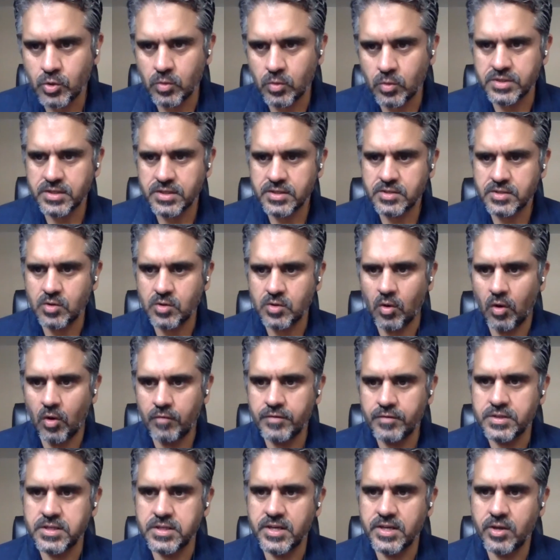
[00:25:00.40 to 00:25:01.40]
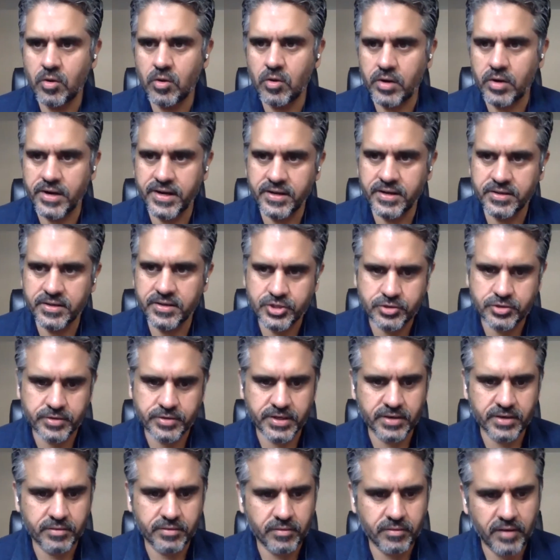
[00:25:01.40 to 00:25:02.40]
is obviously your
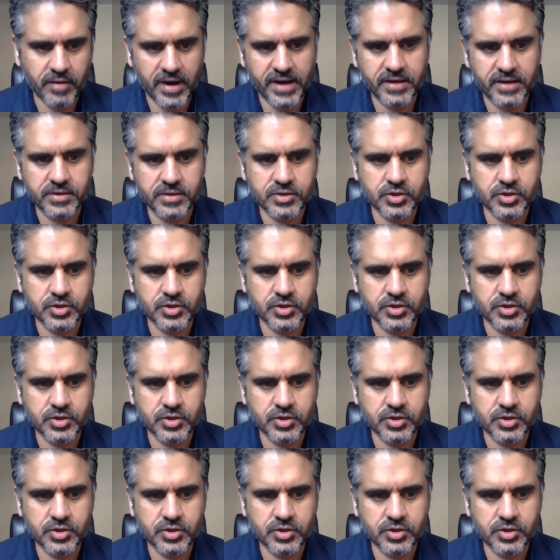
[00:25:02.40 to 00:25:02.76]
industry, right?